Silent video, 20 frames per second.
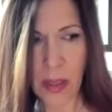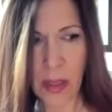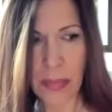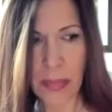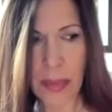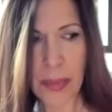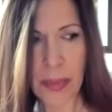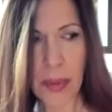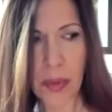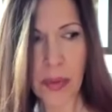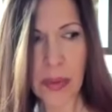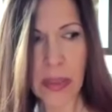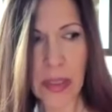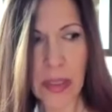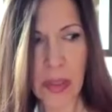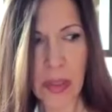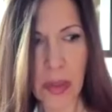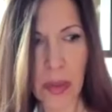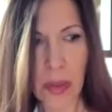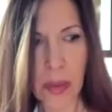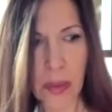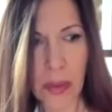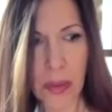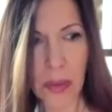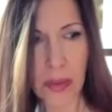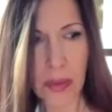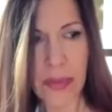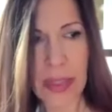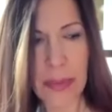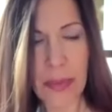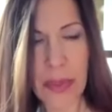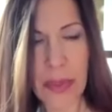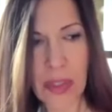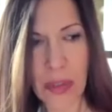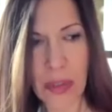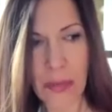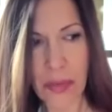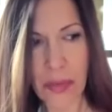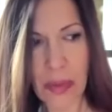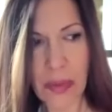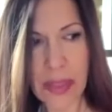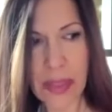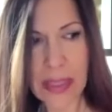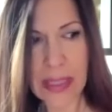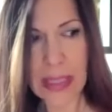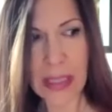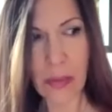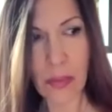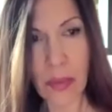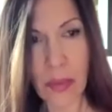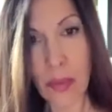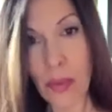be pulled into a lower vibration or frequency where